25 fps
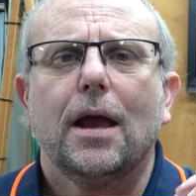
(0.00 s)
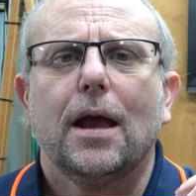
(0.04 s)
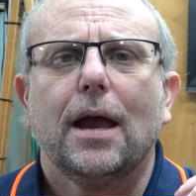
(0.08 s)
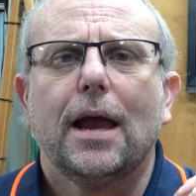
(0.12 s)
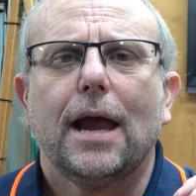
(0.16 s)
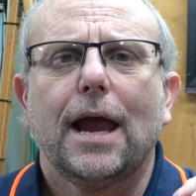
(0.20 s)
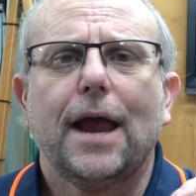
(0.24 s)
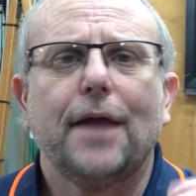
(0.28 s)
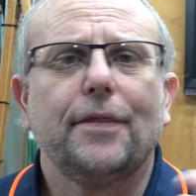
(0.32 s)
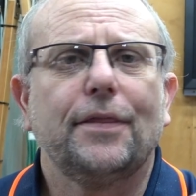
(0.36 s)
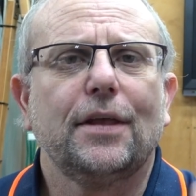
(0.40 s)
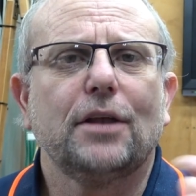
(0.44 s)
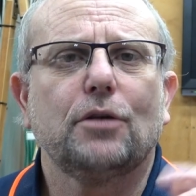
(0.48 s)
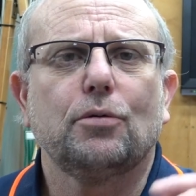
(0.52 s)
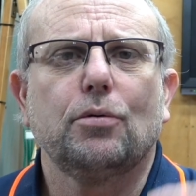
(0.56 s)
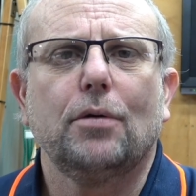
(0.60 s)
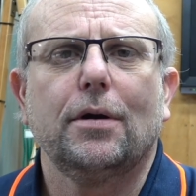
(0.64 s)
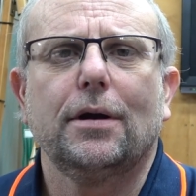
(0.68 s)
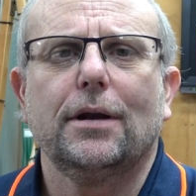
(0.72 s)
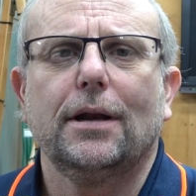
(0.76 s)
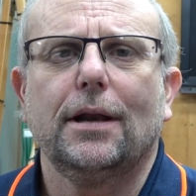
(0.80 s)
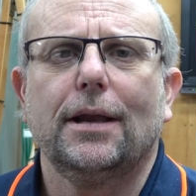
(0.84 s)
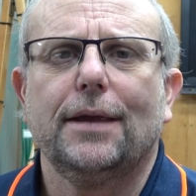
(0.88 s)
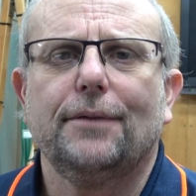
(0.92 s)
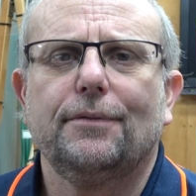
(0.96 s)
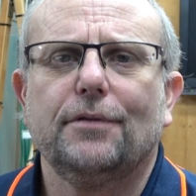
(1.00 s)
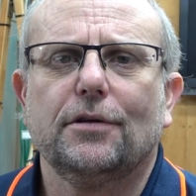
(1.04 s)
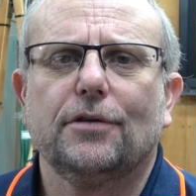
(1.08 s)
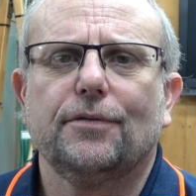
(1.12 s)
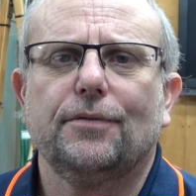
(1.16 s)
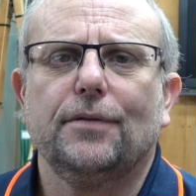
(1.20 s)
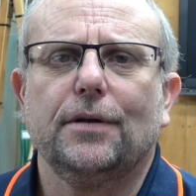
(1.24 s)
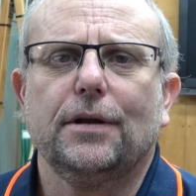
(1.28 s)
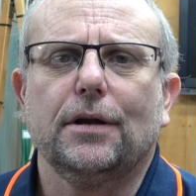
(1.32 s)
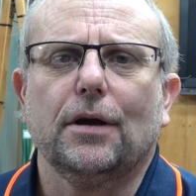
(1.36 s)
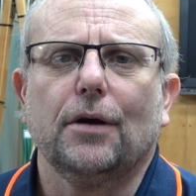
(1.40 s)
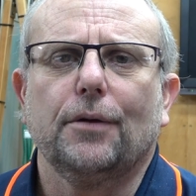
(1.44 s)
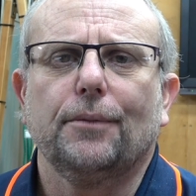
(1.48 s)
And that's where I'm going to leave this
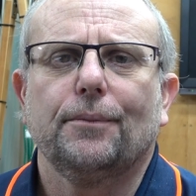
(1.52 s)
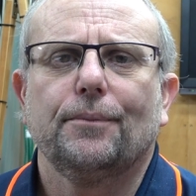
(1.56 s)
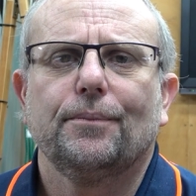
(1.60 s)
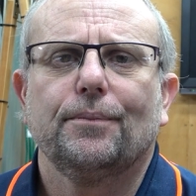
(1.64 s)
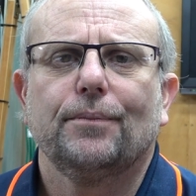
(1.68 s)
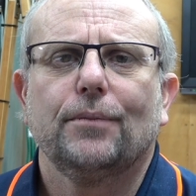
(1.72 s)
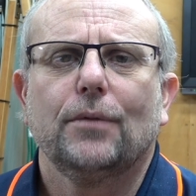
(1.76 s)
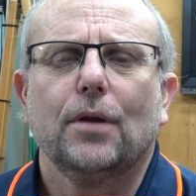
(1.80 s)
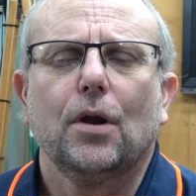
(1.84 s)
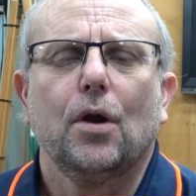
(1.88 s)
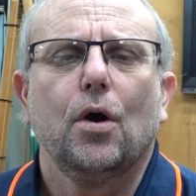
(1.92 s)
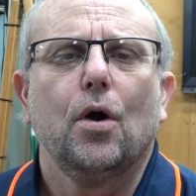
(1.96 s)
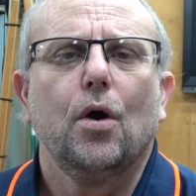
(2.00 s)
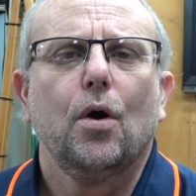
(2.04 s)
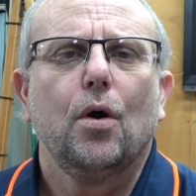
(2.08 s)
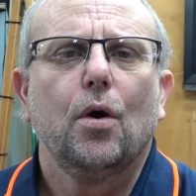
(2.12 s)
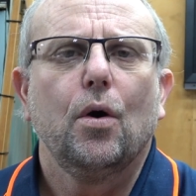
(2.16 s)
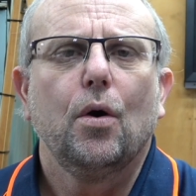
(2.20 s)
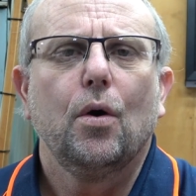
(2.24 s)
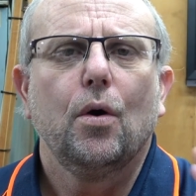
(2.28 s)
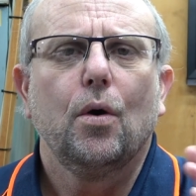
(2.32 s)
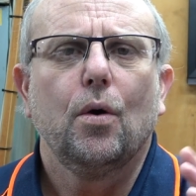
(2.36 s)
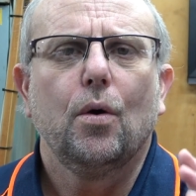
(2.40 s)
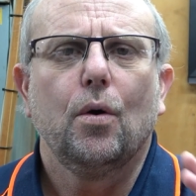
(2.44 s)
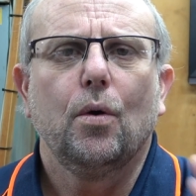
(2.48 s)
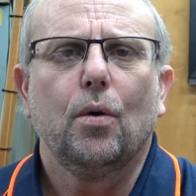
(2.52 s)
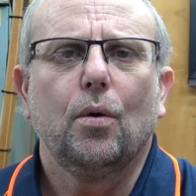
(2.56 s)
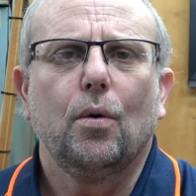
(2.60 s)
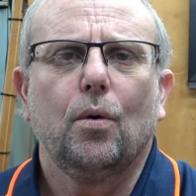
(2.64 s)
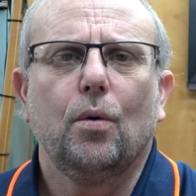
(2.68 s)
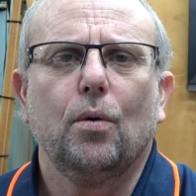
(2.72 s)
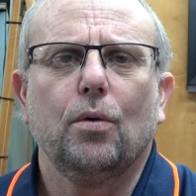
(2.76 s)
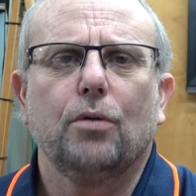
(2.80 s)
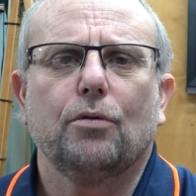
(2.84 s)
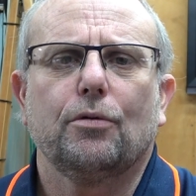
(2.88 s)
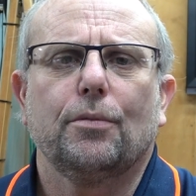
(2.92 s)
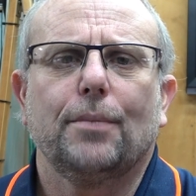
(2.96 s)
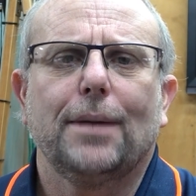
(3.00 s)
video.
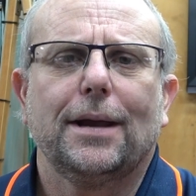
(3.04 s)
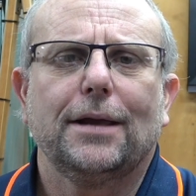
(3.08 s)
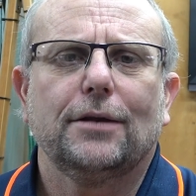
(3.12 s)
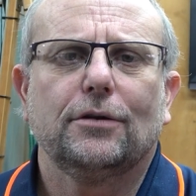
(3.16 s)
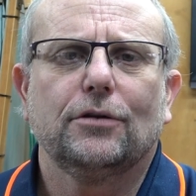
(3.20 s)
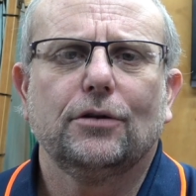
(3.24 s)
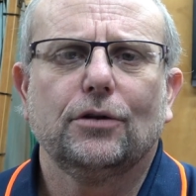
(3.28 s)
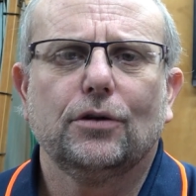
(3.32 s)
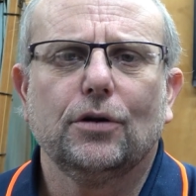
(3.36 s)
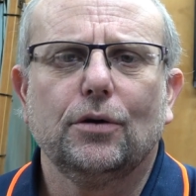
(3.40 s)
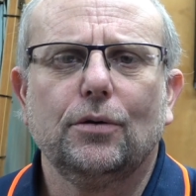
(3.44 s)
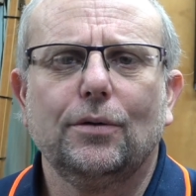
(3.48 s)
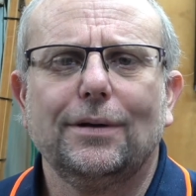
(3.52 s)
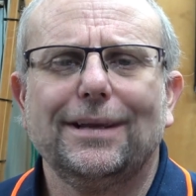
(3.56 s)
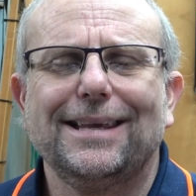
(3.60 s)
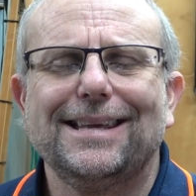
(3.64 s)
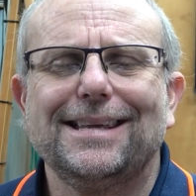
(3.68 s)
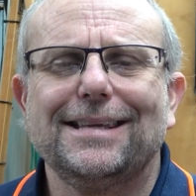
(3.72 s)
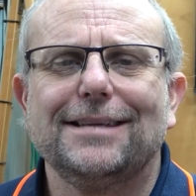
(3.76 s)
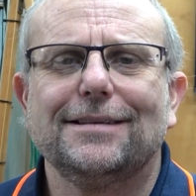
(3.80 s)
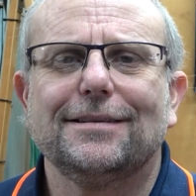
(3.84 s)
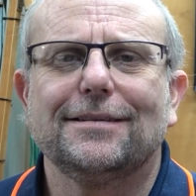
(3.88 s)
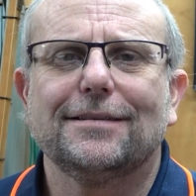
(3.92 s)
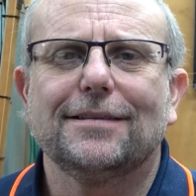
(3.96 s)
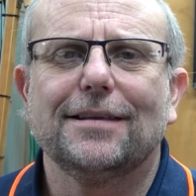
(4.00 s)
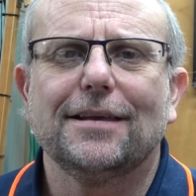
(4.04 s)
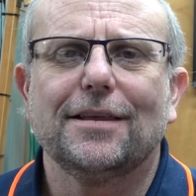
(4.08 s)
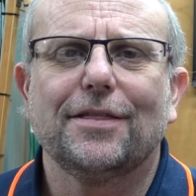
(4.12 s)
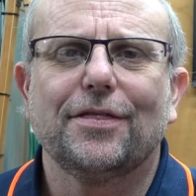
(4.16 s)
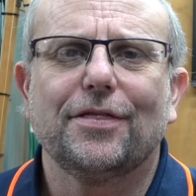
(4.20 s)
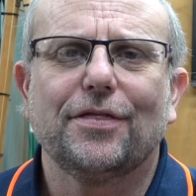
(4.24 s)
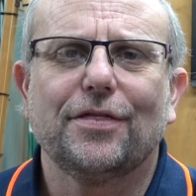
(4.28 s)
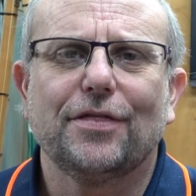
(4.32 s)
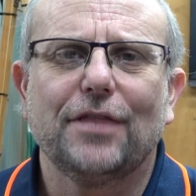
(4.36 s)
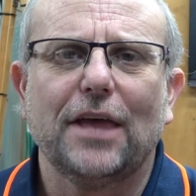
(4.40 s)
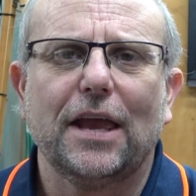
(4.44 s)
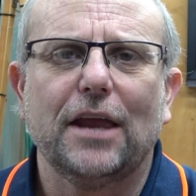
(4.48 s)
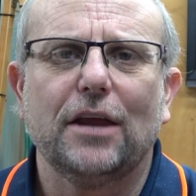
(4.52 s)
All that remains to do is to
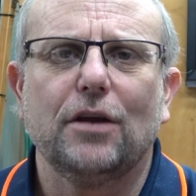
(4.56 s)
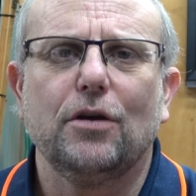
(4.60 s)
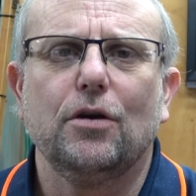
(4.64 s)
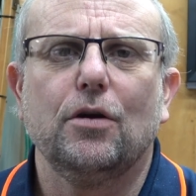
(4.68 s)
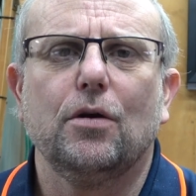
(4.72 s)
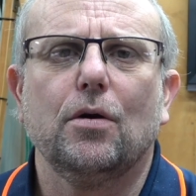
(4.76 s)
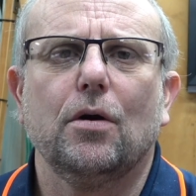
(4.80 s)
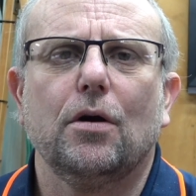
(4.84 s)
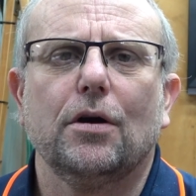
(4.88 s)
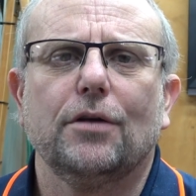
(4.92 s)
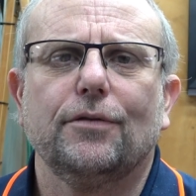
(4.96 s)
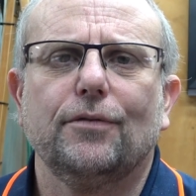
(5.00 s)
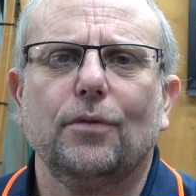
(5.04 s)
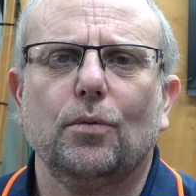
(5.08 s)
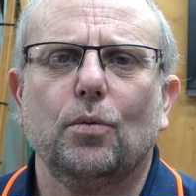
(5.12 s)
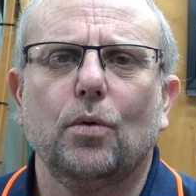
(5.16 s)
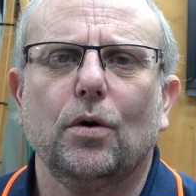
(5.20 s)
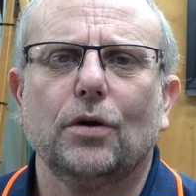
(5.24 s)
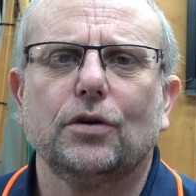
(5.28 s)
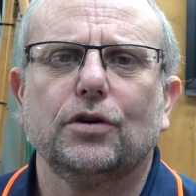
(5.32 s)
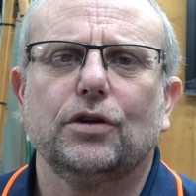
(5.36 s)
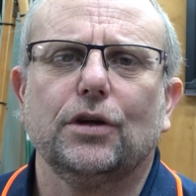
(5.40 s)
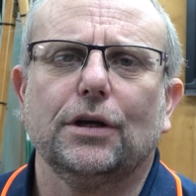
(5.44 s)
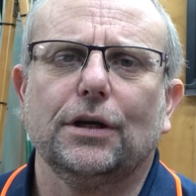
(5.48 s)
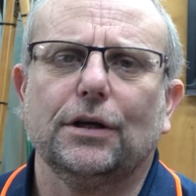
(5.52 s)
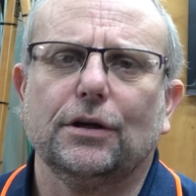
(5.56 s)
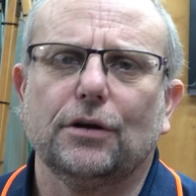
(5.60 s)
thank you guys for watching.